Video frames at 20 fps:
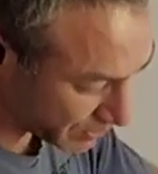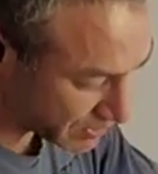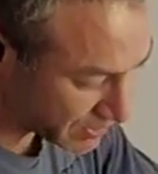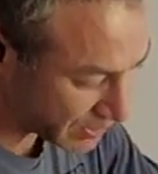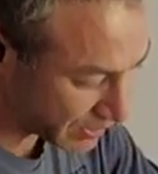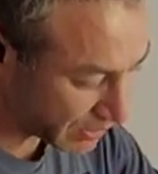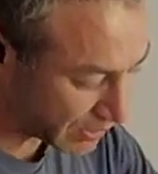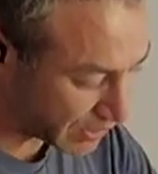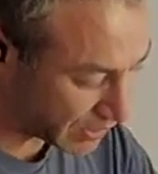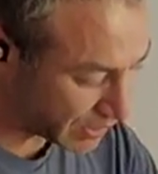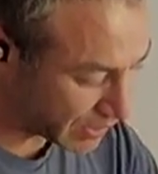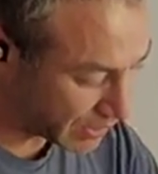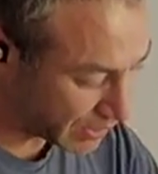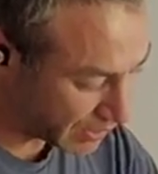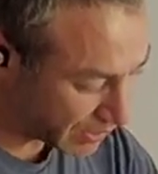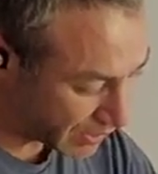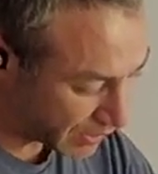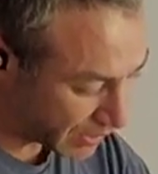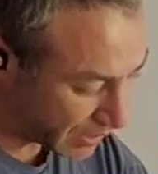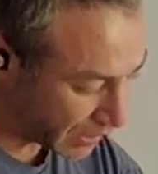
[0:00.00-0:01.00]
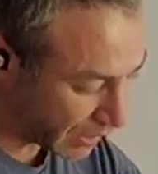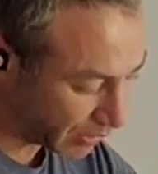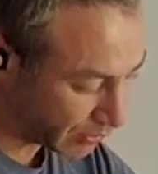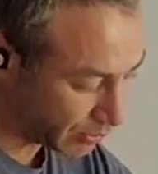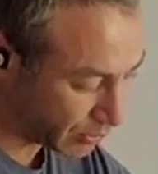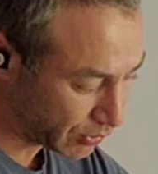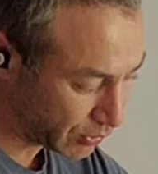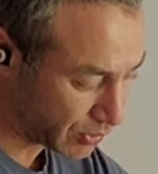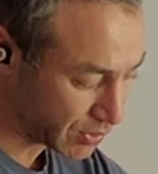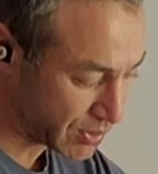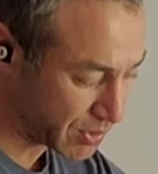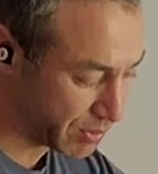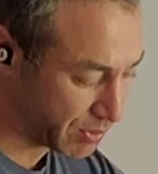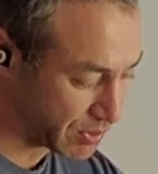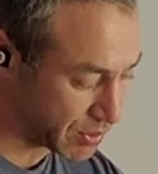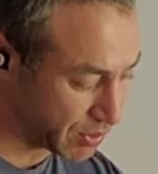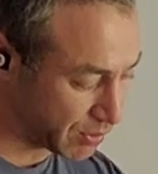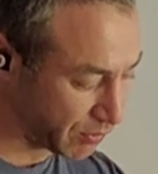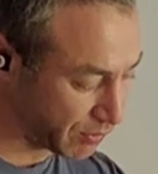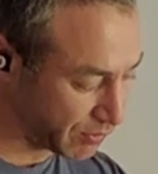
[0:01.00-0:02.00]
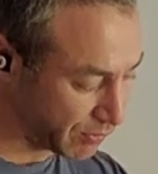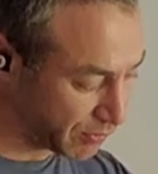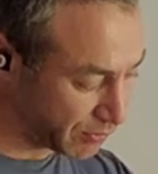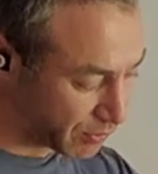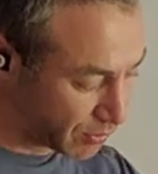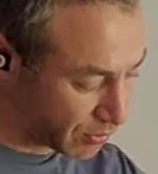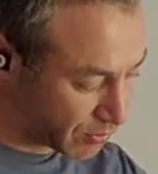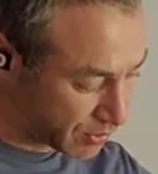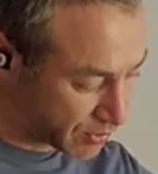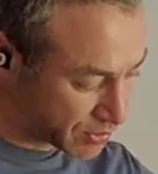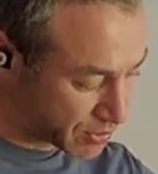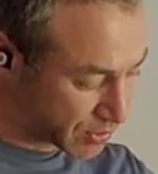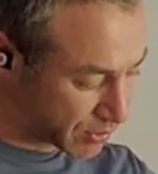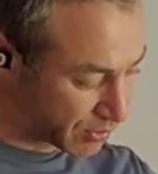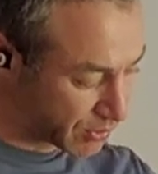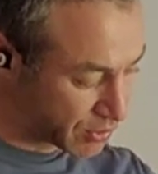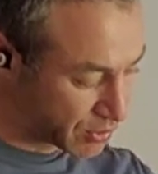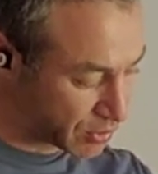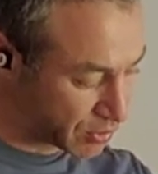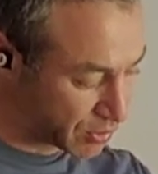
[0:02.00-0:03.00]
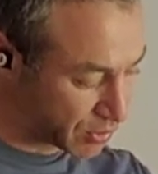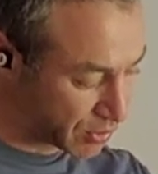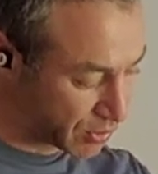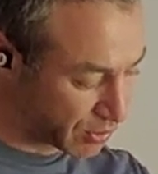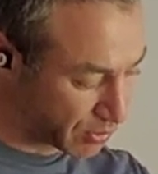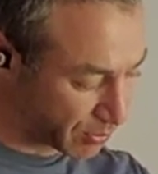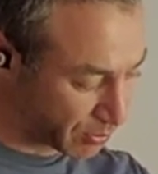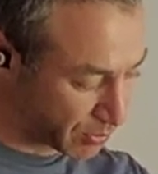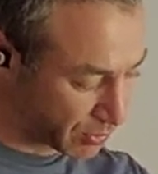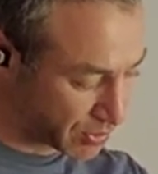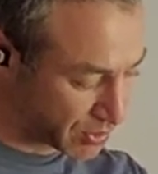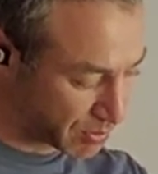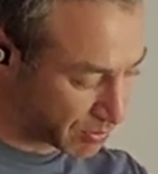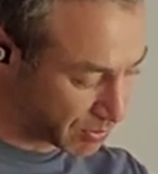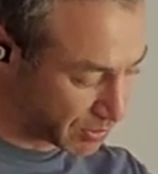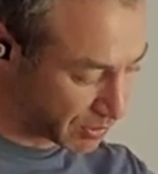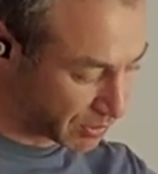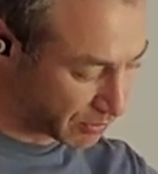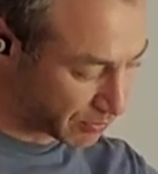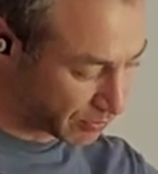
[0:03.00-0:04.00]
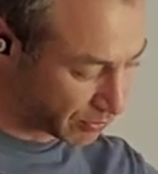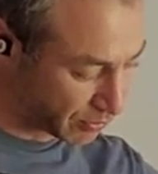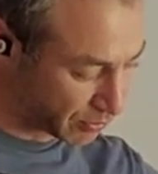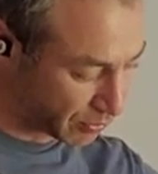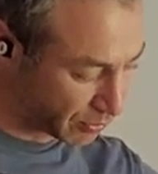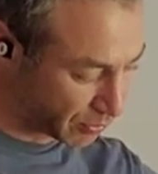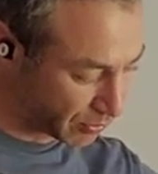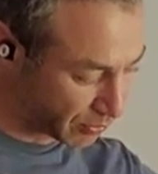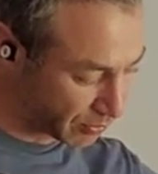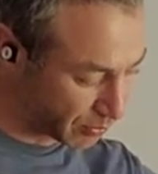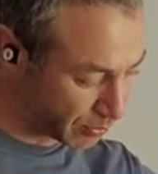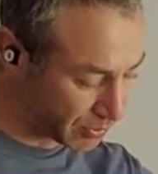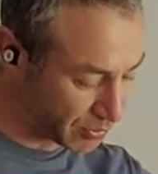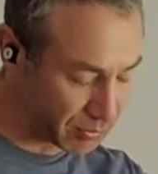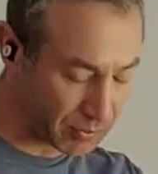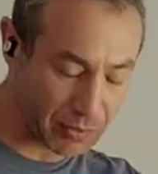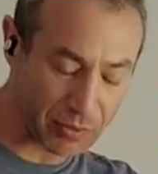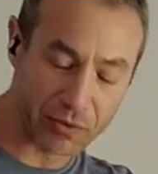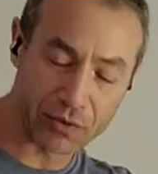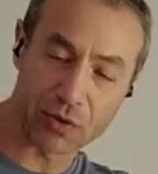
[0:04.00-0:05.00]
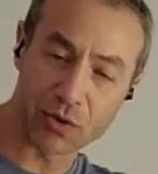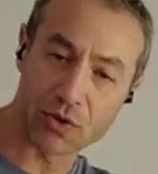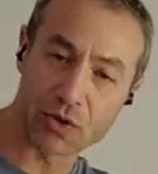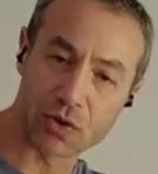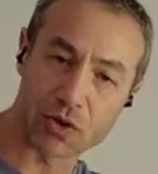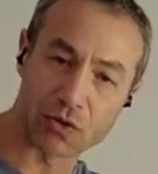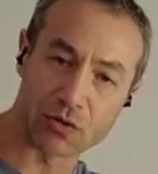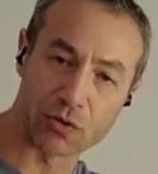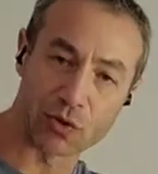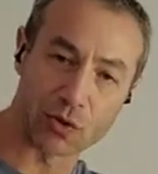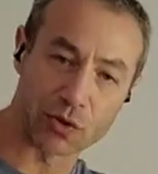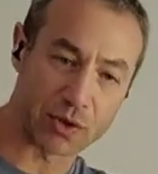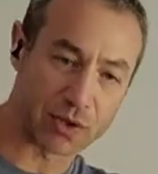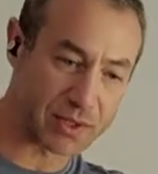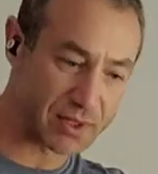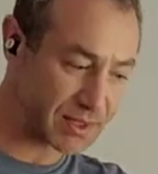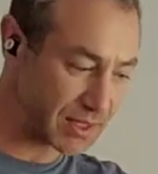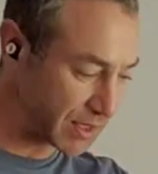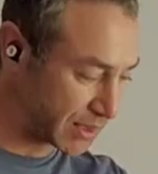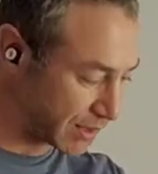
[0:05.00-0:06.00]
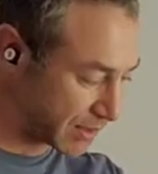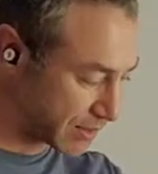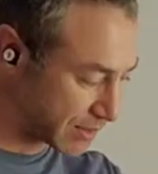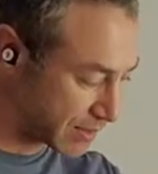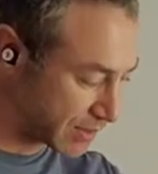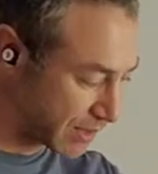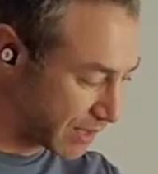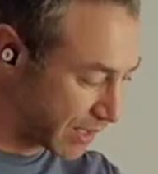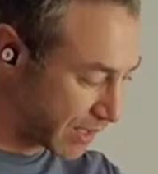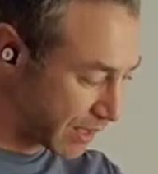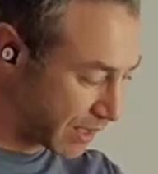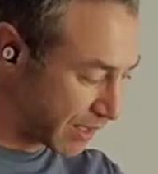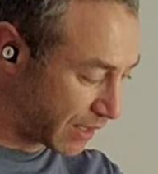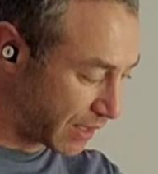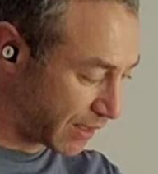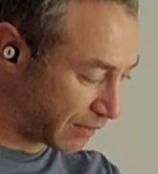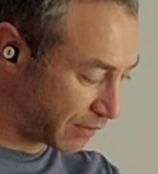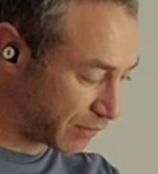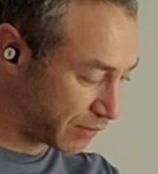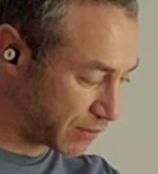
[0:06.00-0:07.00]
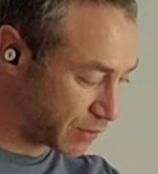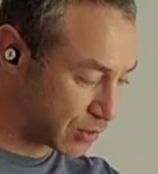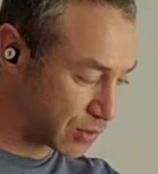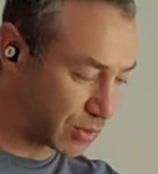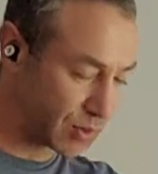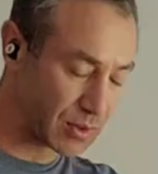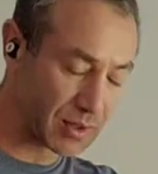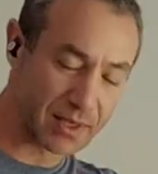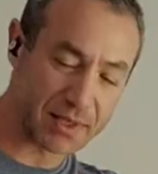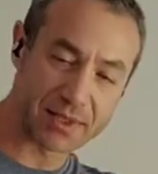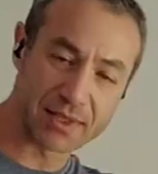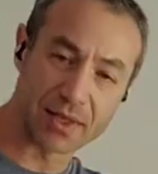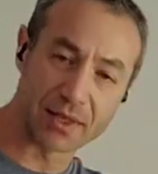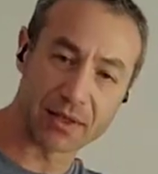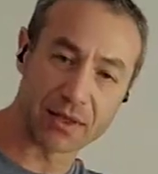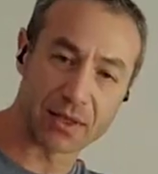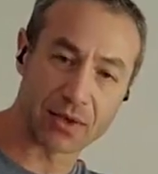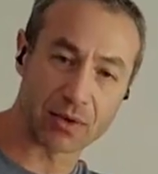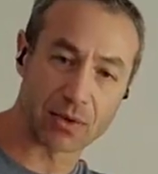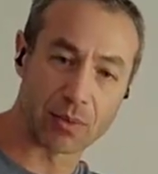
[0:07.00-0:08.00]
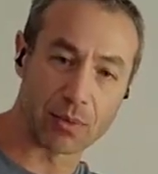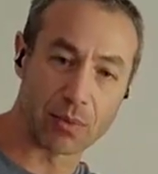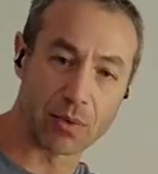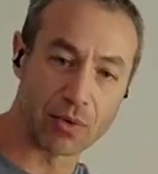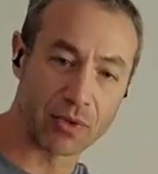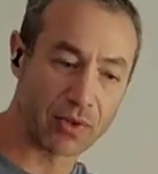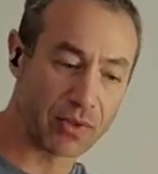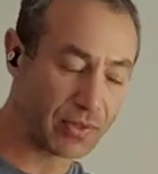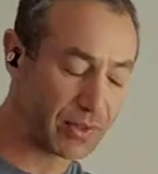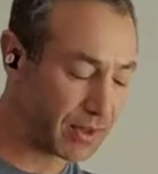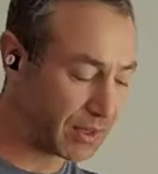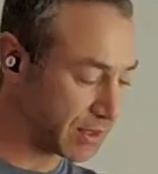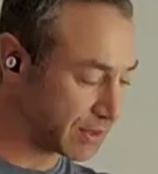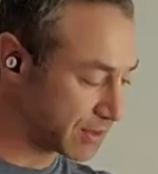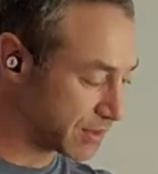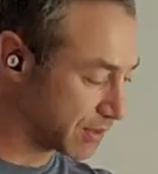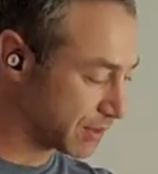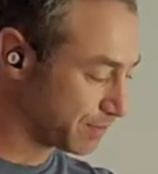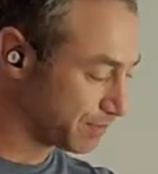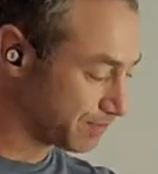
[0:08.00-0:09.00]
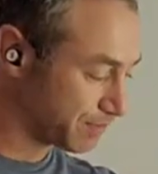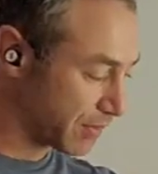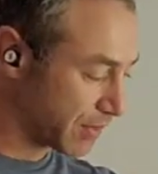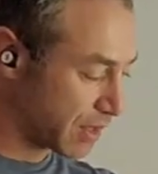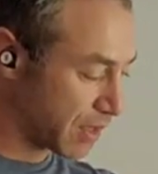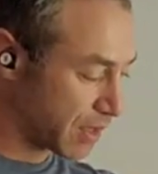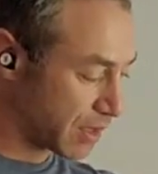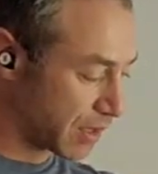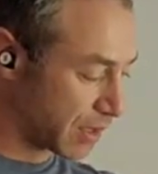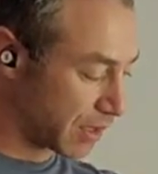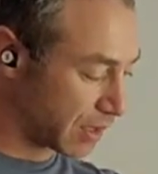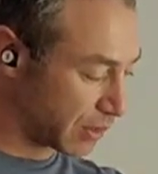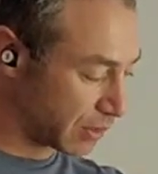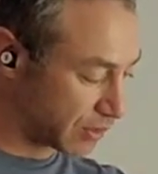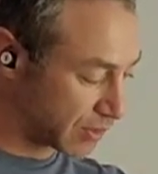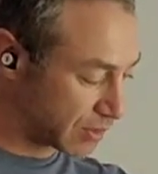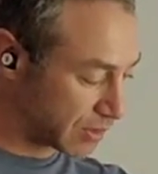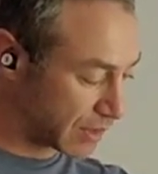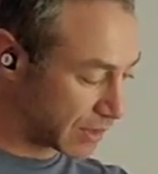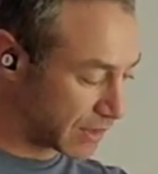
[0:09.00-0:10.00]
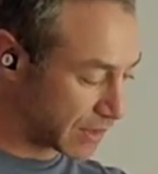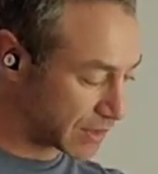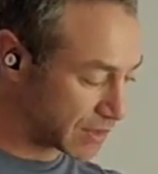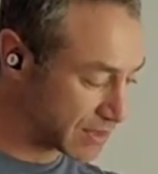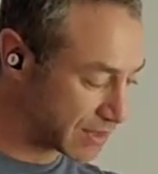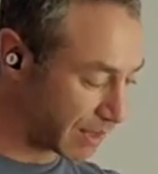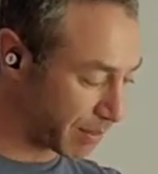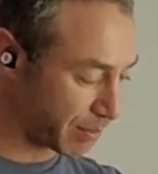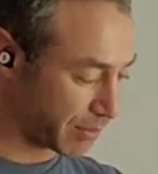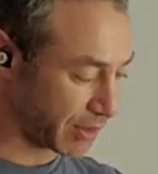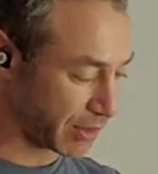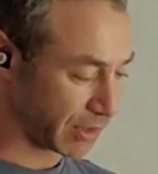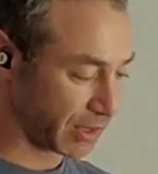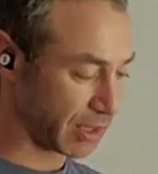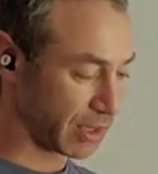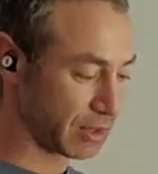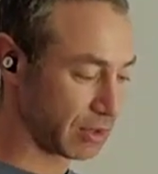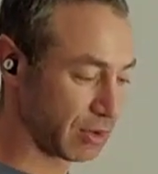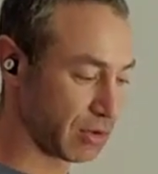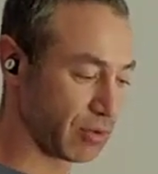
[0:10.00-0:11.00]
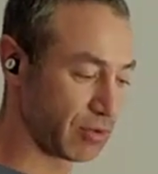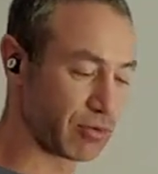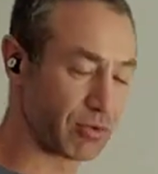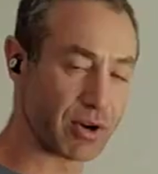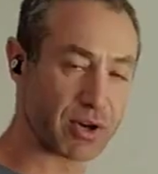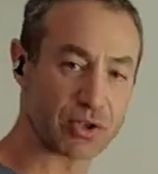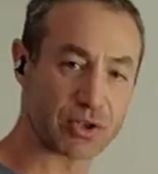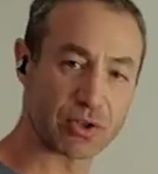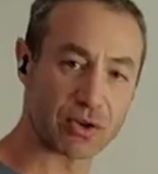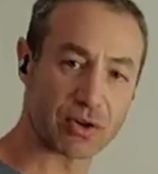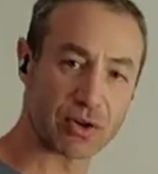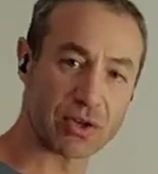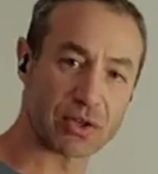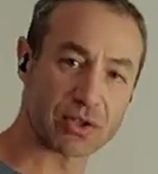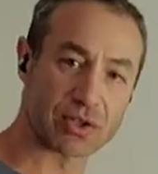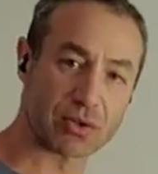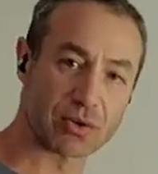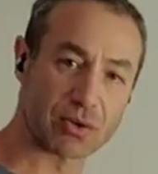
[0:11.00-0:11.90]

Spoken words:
basically how long you squeeze coffee for. So it should go approximately for between 30 to 40 seconds. If you do less than that or more than that, look, something in your ratio is